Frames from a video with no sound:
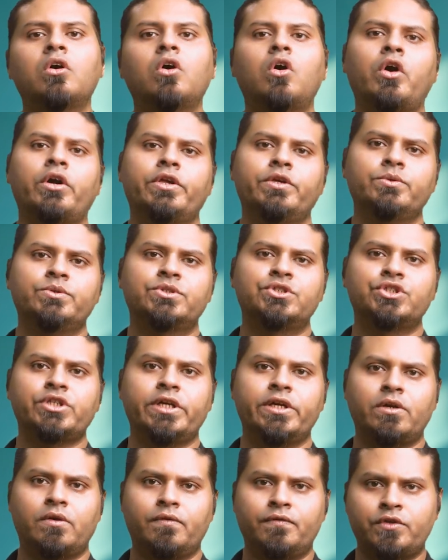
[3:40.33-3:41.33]
or use
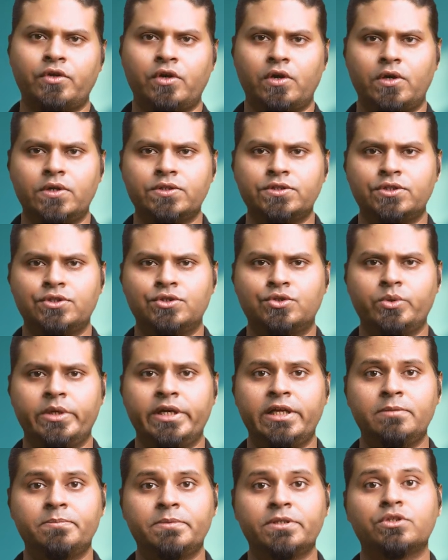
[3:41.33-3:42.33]
chain of thought to
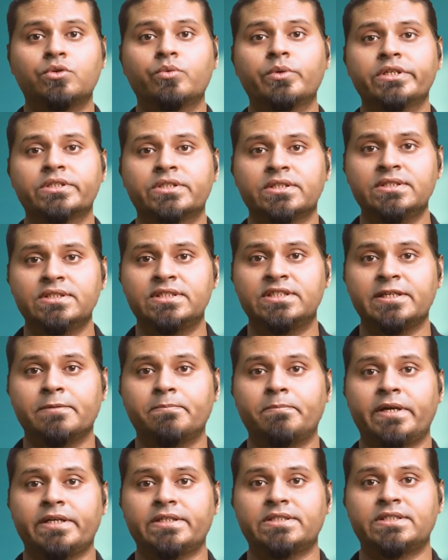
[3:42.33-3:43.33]
help it reason
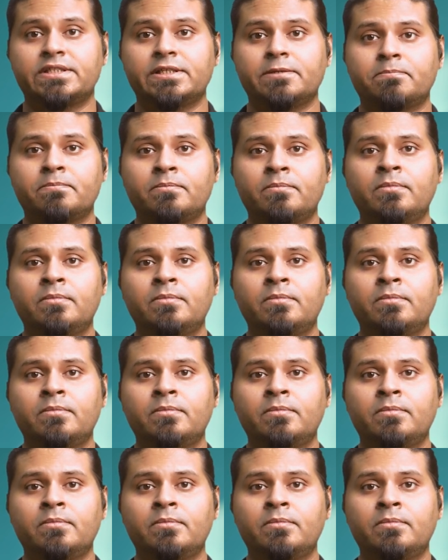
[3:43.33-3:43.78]
step by step.